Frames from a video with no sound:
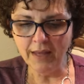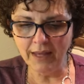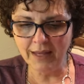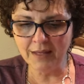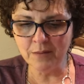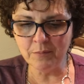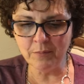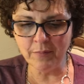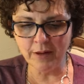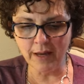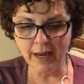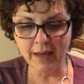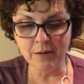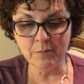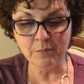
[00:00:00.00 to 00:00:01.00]
In my,
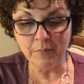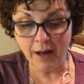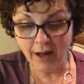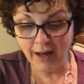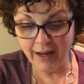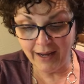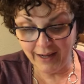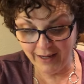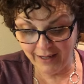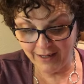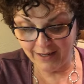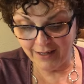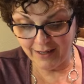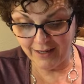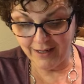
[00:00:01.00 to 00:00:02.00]
in my
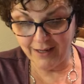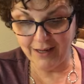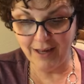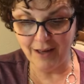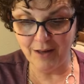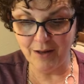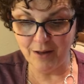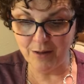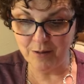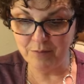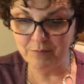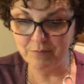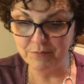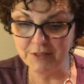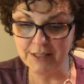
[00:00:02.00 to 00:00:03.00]
uh,
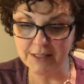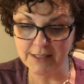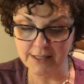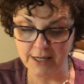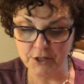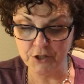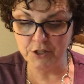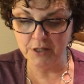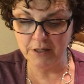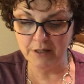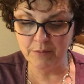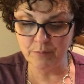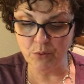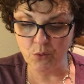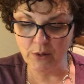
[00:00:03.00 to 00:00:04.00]

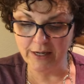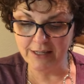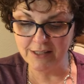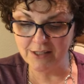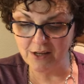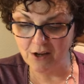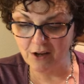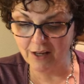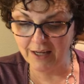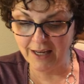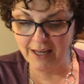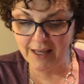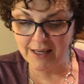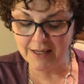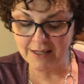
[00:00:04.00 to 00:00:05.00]
discussion points on
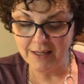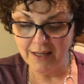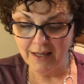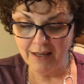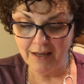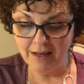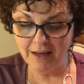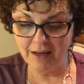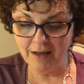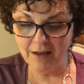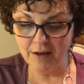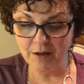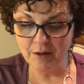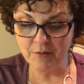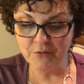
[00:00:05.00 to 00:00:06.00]
it,
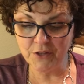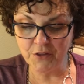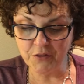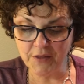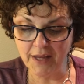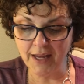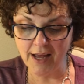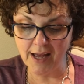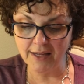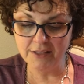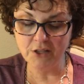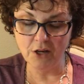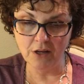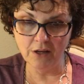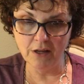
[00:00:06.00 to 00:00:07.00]
uh, the thing I
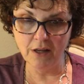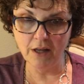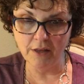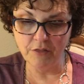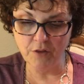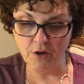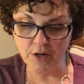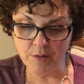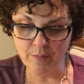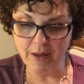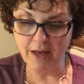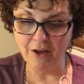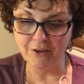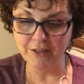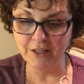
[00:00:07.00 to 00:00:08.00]
taught, I thought
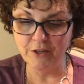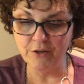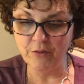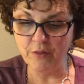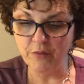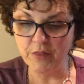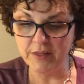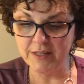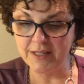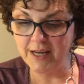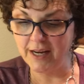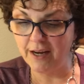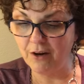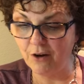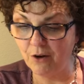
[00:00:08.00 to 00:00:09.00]
about, you know, that the
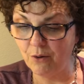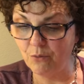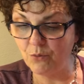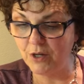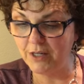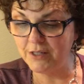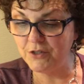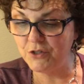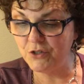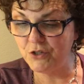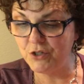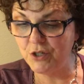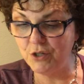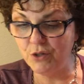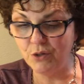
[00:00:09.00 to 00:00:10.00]
dare was
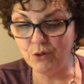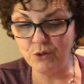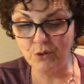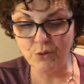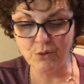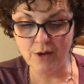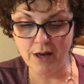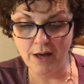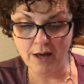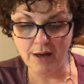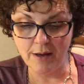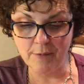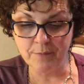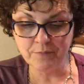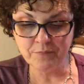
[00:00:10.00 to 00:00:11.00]
to
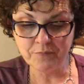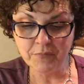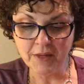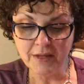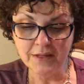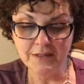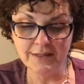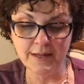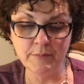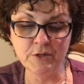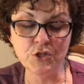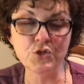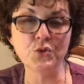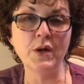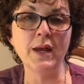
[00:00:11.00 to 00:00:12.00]
um,
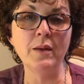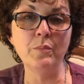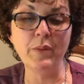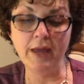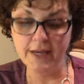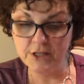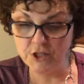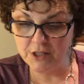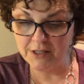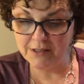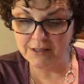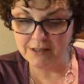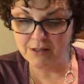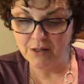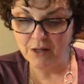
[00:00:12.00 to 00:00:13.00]
demonstrate
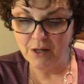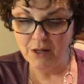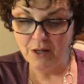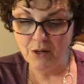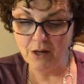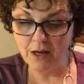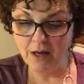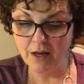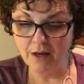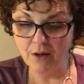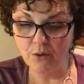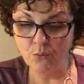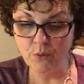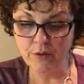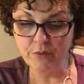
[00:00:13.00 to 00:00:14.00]
patience uh,
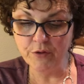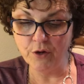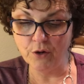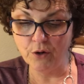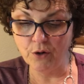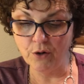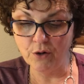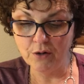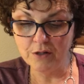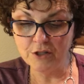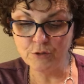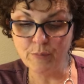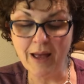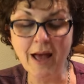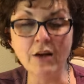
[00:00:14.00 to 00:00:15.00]
with your
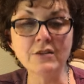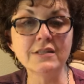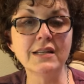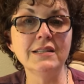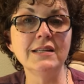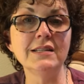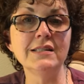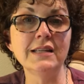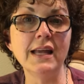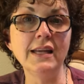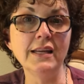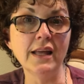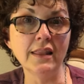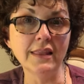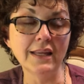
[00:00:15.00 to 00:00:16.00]
spouse and to say
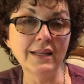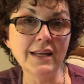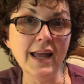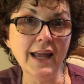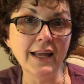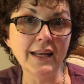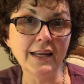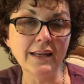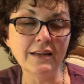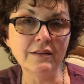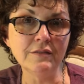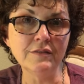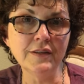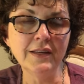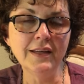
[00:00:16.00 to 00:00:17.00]
nothing
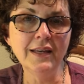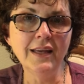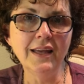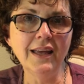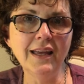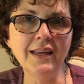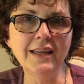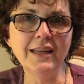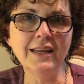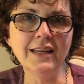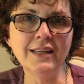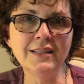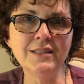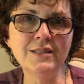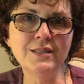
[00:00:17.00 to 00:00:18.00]
negative.
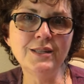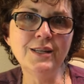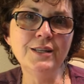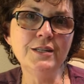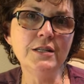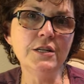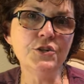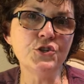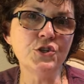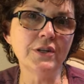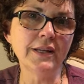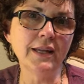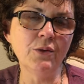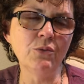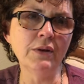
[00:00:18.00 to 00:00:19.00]
And
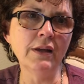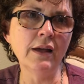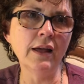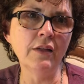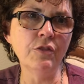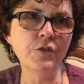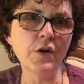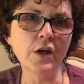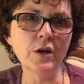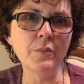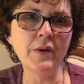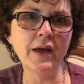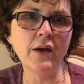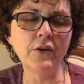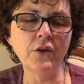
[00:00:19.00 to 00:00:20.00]
initially, when I thought
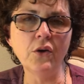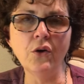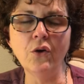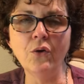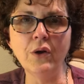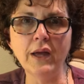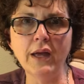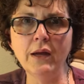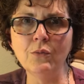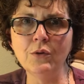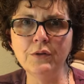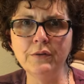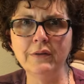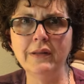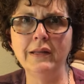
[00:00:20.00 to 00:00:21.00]
about, oh, okay,
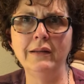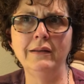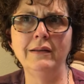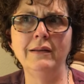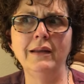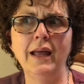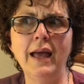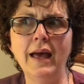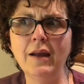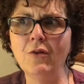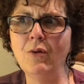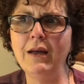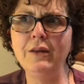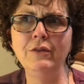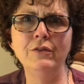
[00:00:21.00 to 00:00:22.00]
well, then how
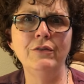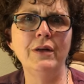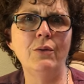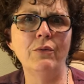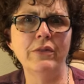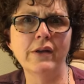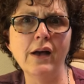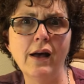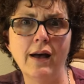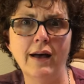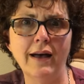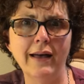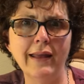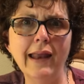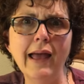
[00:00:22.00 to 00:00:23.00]
do I do that with God?
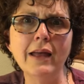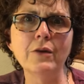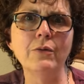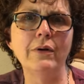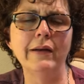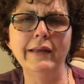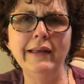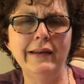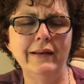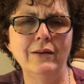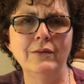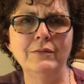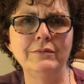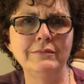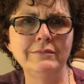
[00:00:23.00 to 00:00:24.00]
How do you
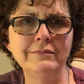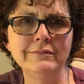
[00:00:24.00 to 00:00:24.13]
know?